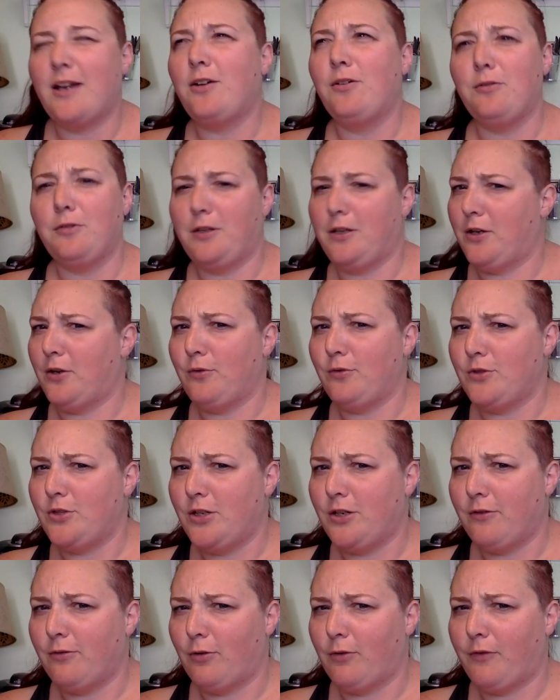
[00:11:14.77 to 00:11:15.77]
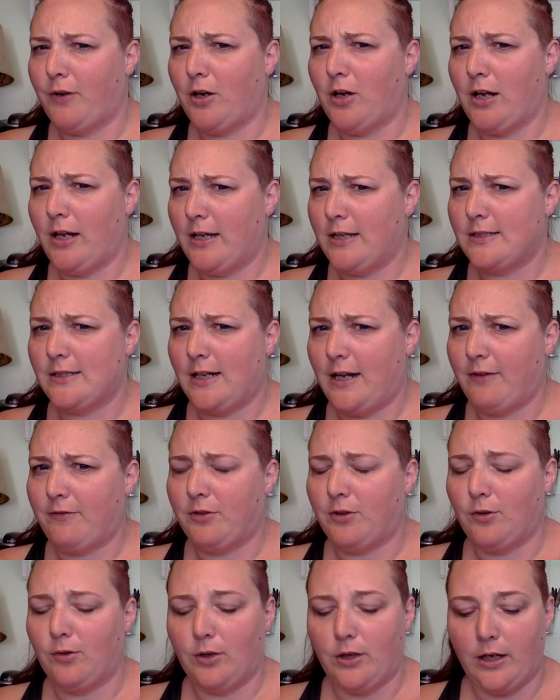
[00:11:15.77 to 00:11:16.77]
I don't really know who Cheetah Rivera is. I'd
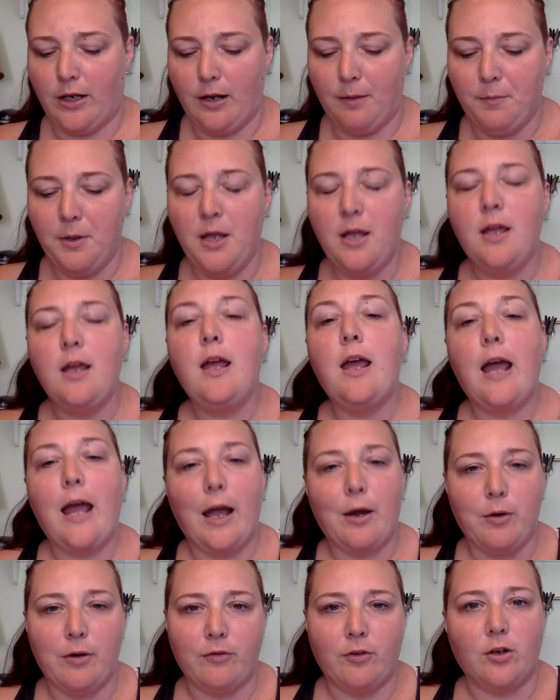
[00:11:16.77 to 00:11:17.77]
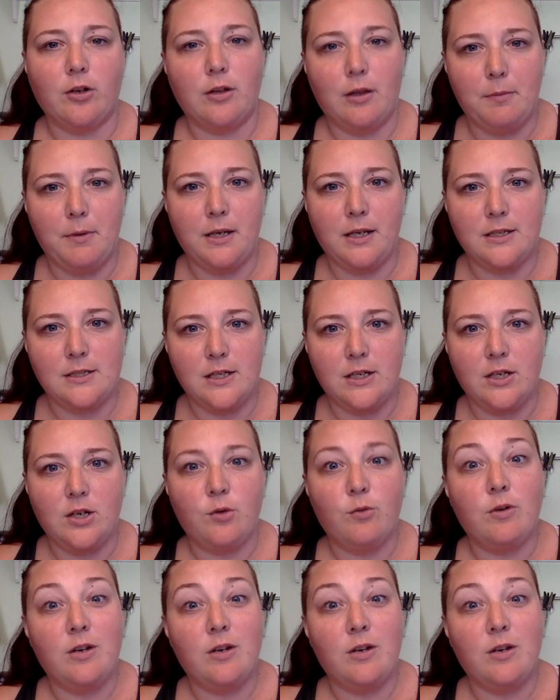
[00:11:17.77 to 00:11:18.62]
have to go look it up. However, let me continue.